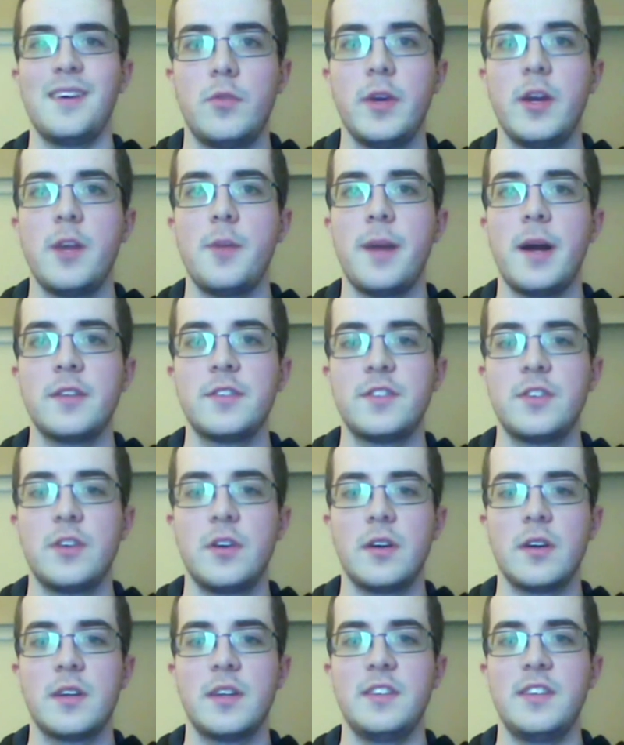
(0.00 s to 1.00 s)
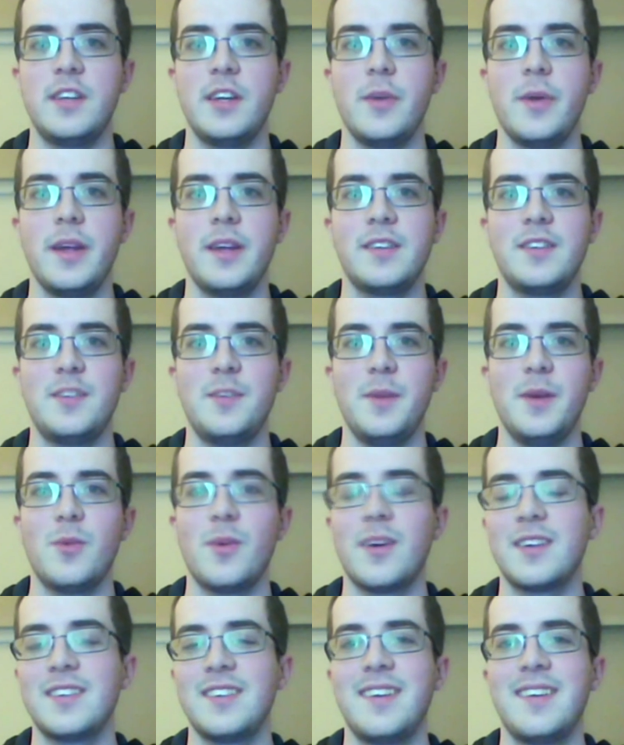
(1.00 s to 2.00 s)
Rio bouts are continuing to be
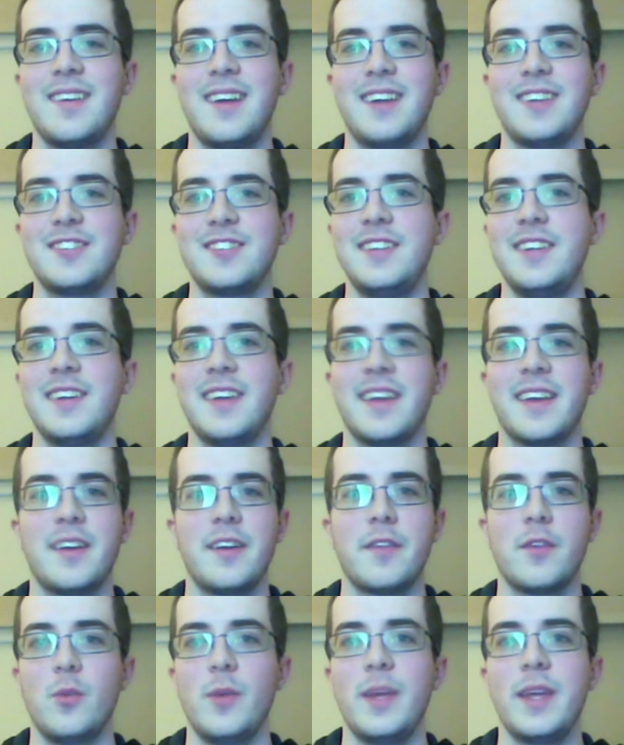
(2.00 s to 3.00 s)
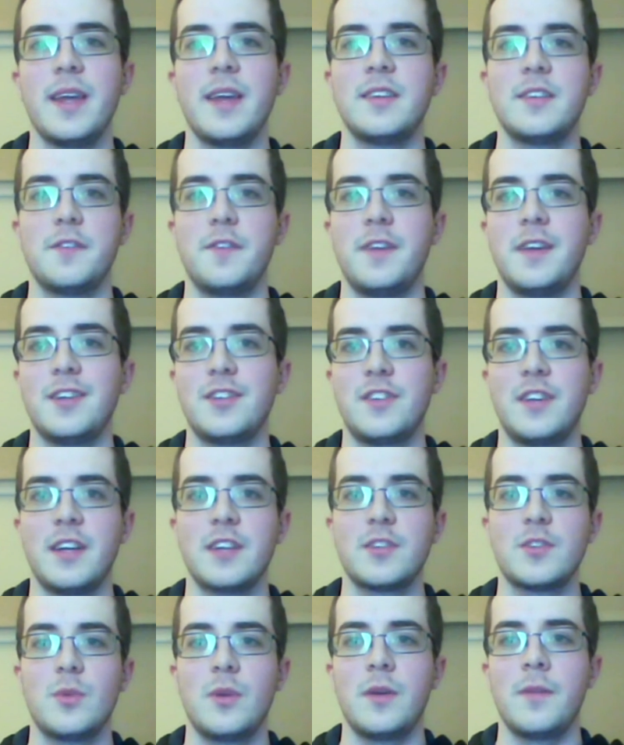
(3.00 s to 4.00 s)
worked on. I just need like another weekend to finish the
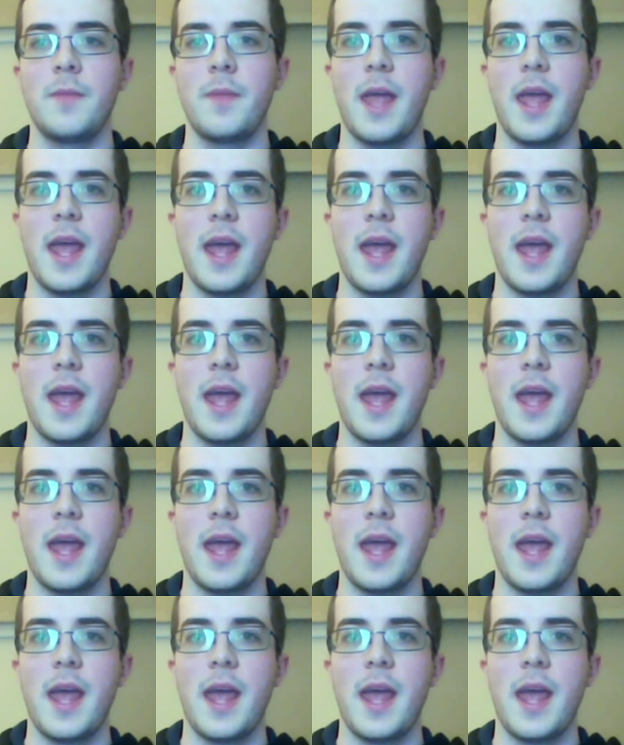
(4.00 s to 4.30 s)
next one.